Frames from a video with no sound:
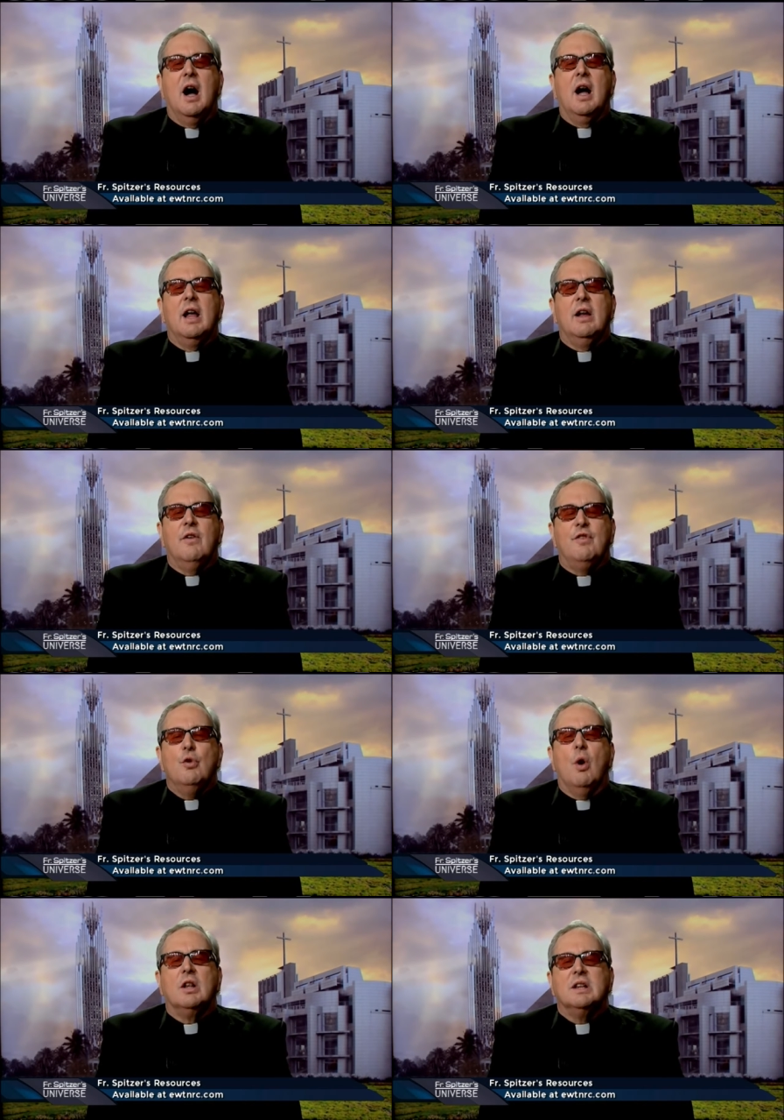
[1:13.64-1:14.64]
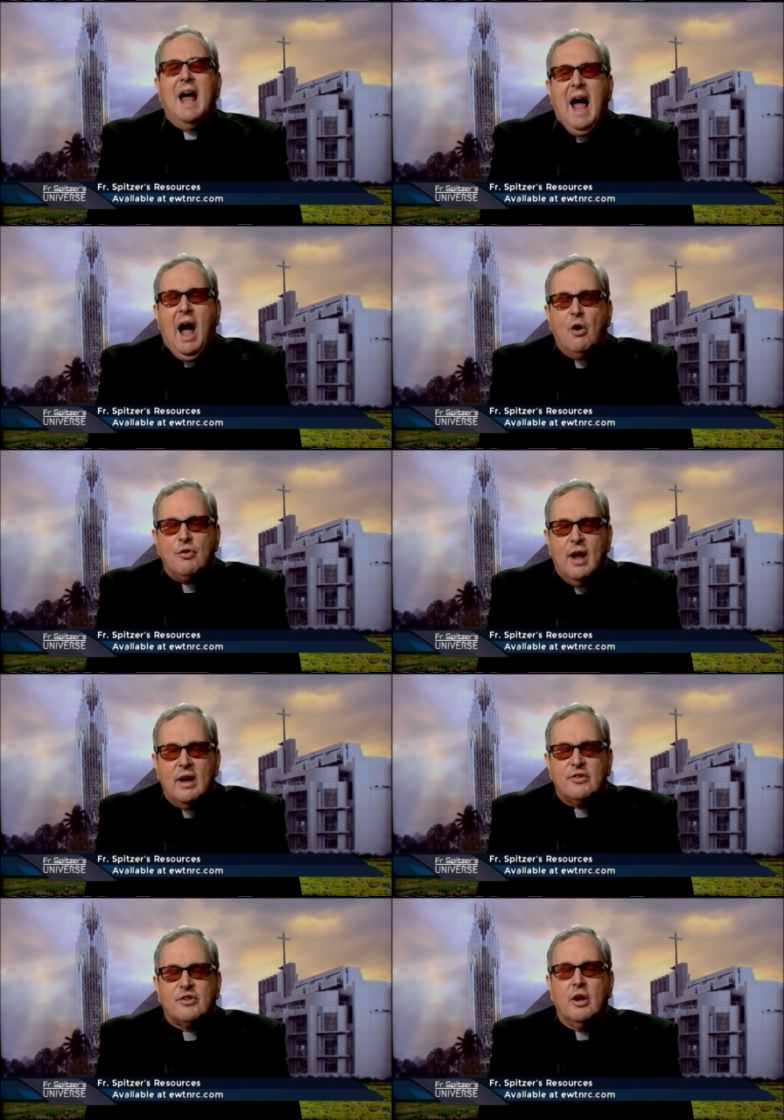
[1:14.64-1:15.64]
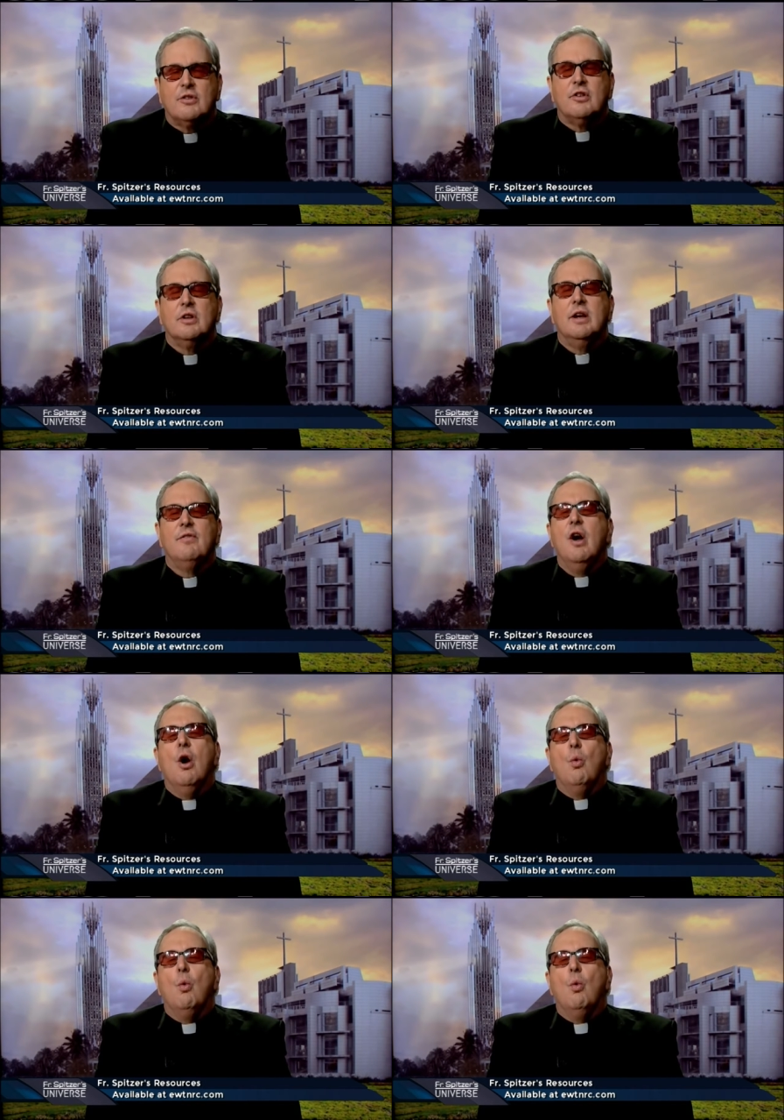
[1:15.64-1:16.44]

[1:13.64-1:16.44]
Uh, if you allow that cell to live